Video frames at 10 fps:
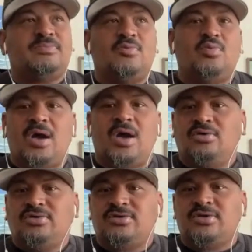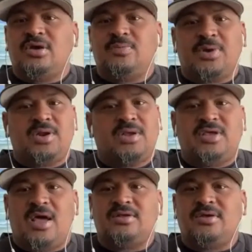Uce is pretty
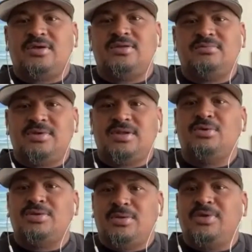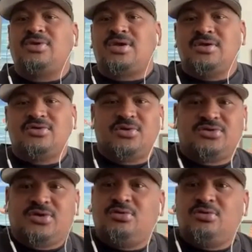talented, in the music industry too.